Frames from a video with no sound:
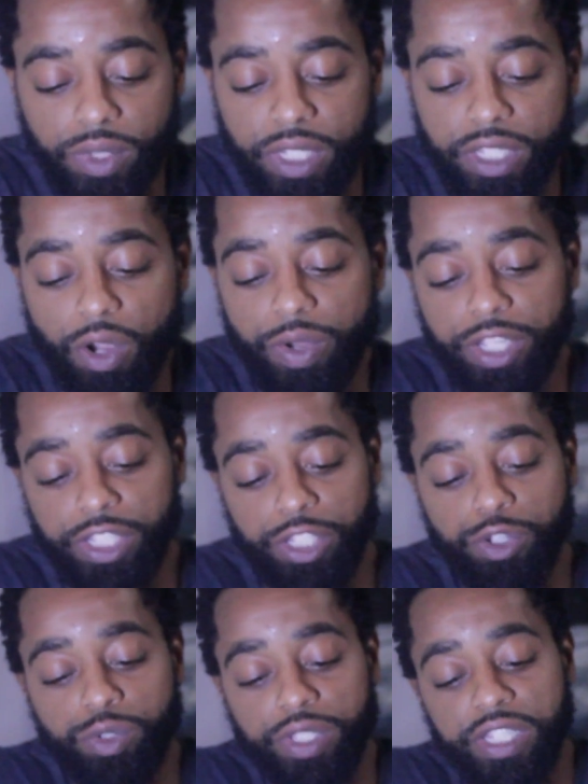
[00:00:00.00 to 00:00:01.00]
So it's
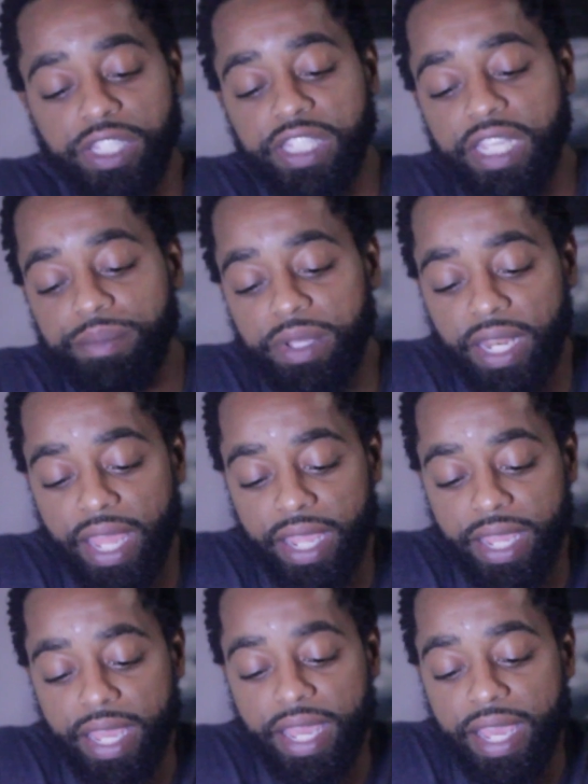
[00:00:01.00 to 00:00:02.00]
used to
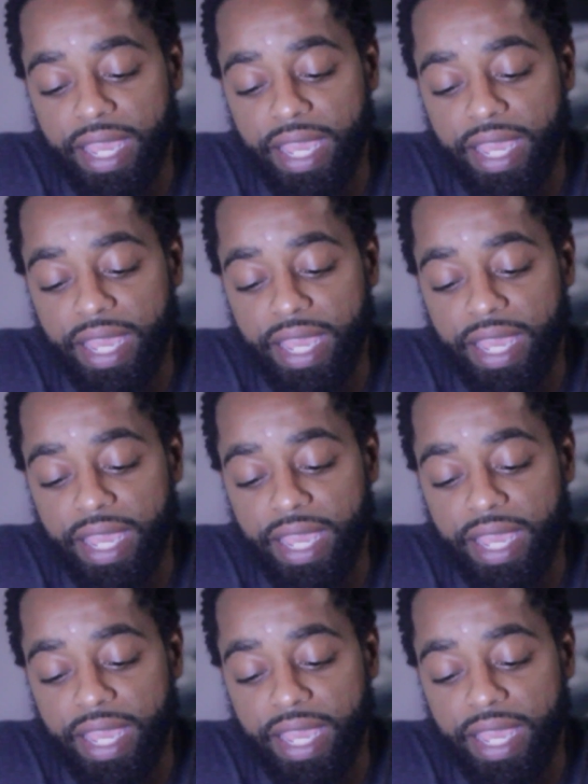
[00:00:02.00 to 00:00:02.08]
stimulate